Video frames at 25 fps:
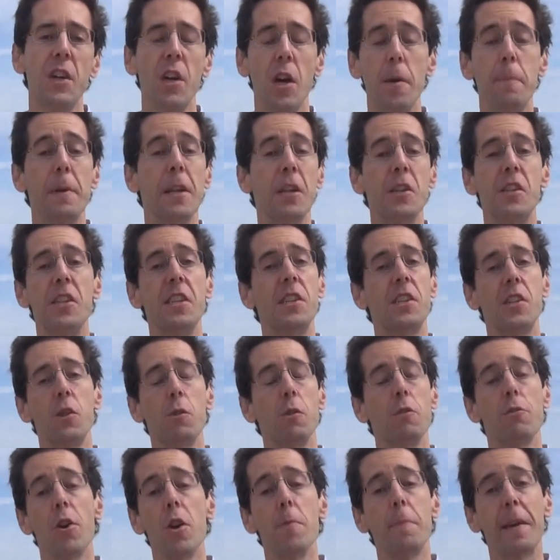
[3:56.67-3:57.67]
ability to
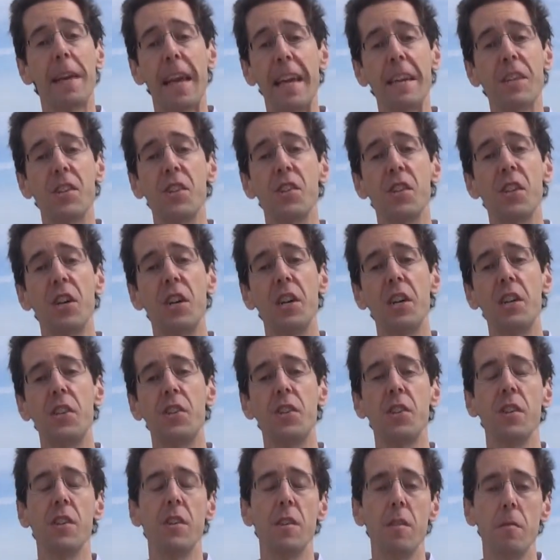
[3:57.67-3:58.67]
do aerobic
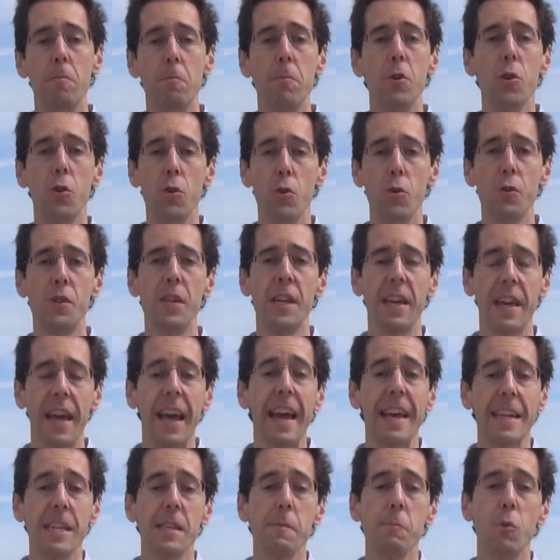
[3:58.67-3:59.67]
exercise, mood
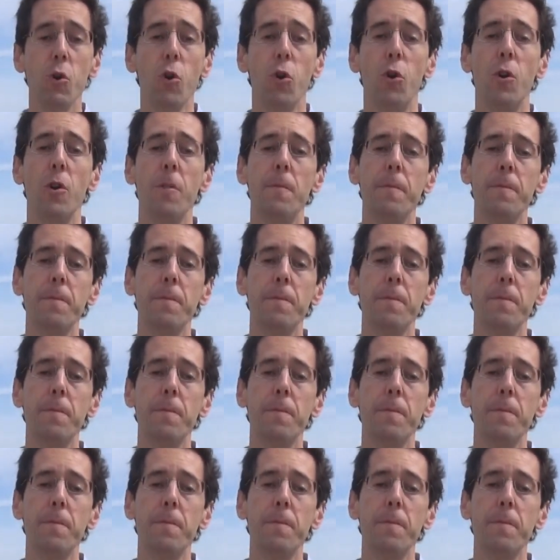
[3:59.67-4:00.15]
and more,